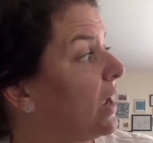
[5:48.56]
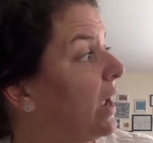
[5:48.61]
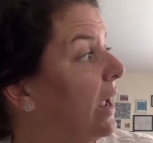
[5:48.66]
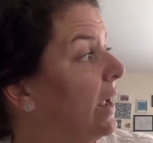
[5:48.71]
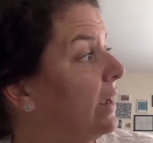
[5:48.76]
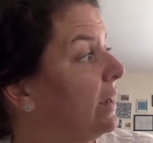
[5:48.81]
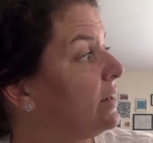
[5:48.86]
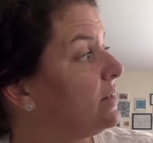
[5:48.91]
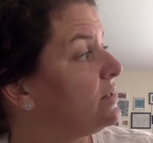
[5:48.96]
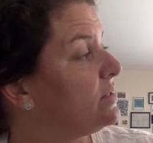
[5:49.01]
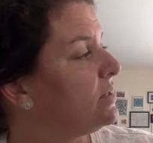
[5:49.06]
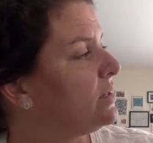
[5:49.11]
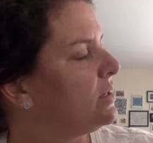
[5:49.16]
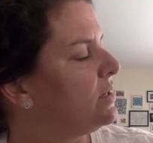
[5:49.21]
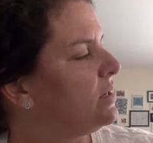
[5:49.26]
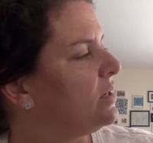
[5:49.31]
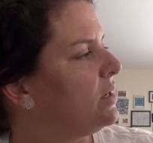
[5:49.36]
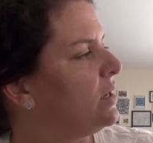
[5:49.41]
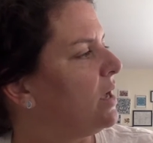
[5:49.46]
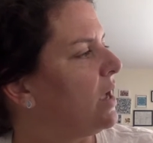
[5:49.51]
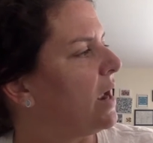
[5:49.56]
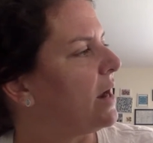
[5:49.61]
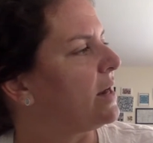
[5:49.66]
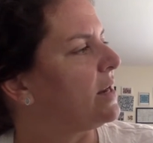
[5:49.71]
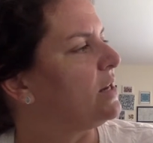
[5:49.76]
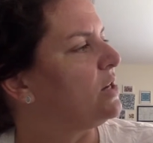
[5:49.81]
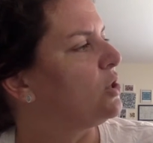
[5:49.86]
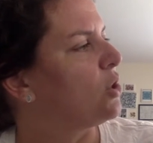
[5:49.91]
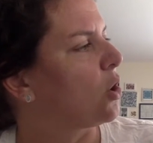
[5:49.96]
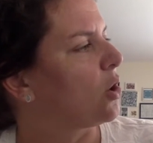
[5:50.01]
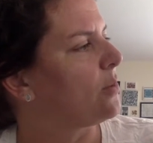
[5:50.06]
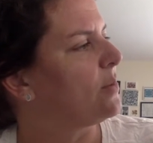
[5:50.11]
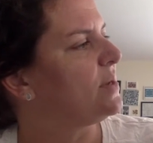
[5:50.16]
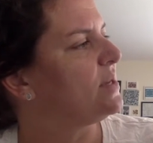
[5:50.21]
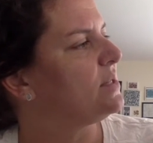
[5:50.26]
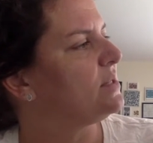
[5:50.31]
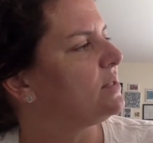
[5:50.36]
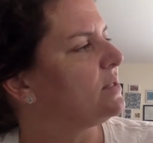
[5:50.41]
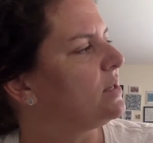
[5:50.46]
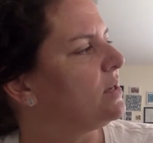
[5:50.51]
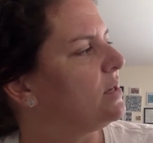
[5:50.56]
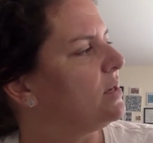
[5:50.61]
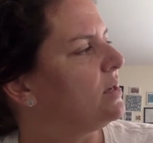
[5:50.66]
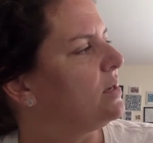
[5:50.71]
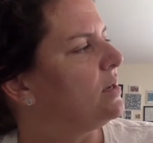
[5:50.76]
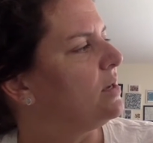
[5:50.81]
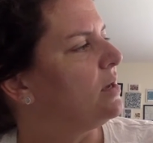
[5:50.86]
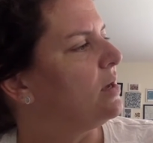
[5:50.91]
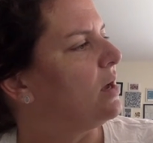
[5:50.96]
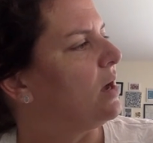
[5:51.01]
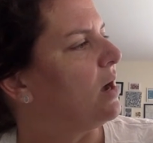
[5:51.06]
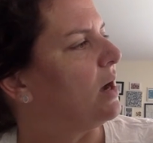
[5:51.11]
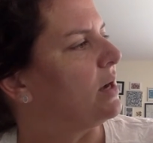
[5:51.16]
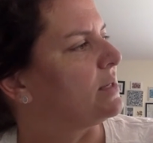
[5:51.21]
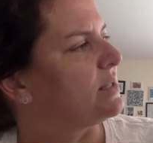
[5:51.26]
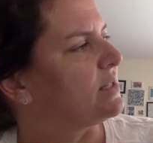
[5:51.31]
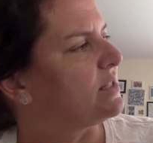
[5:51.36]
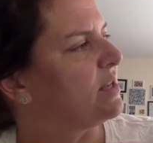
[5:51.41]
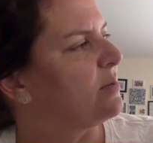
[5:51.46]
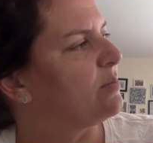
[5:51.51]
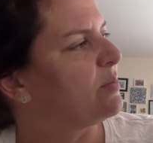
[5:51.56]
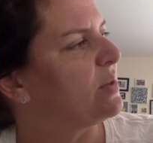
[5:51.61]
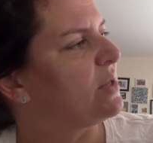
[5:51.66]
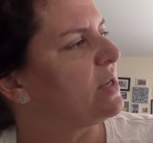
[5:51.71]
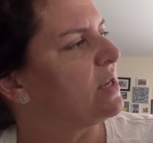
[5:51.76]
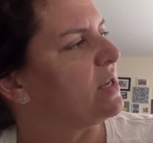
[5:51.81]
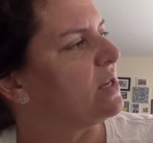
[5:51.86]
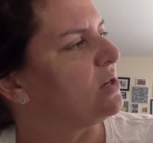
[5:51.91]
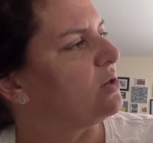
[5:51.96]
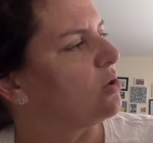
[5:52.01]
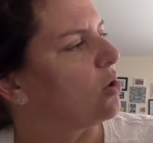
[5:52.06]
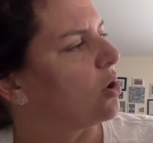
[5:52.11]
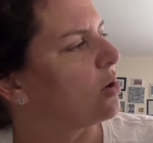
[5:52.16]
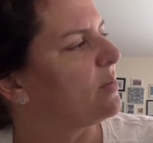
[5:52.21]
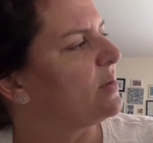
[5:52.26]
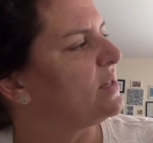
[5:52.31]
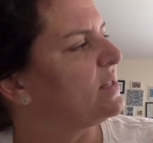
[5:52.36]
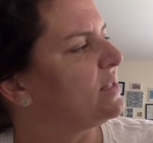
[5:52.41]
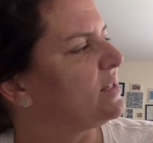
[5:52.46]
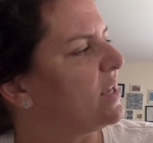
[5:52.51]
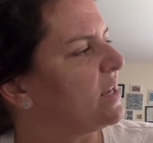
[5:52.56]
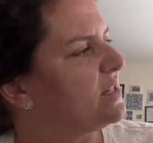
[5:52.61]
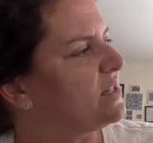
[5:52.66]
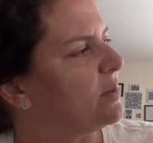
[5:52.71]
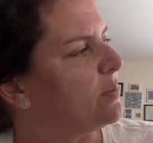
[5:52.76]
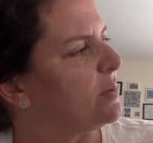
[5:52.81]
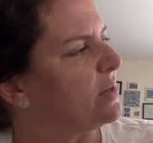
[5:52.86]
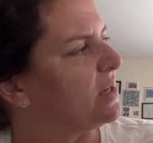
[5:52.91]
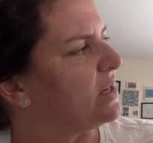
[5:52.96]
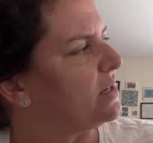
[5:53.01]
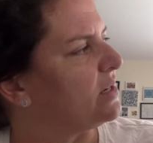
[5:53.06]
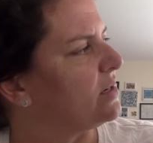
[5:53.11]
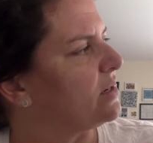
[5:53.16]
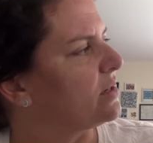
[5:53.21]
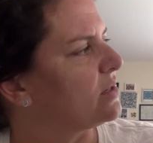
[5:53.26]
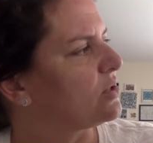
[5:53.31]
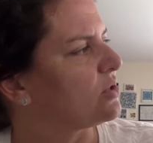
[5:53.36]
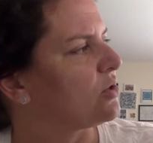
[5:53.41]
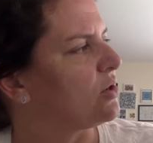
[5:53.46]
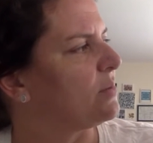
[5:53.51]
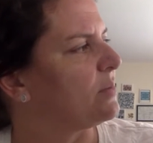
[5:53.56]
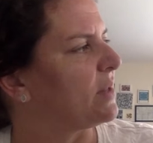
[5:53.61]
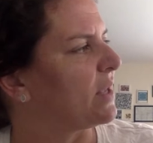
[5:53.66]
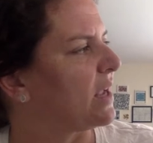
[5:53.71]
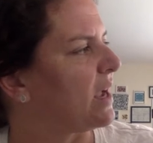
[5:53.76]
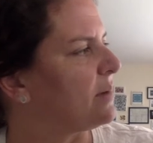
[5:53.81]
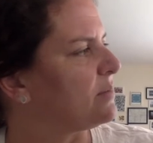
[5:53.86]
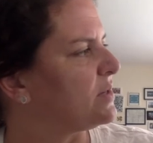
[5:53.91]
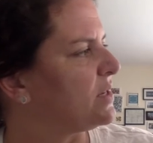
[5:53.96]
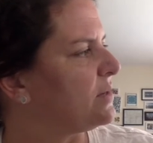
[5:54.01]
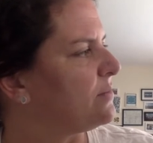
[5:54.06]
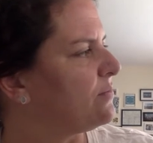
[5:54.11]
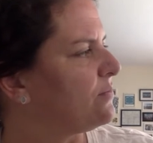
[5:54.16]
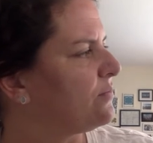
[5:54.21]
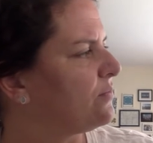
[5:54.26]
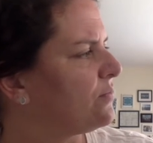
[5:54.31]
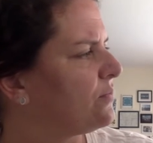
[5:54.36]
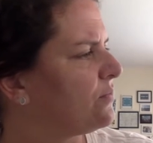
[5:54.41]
And a simply enormous centipede, screamed the captain.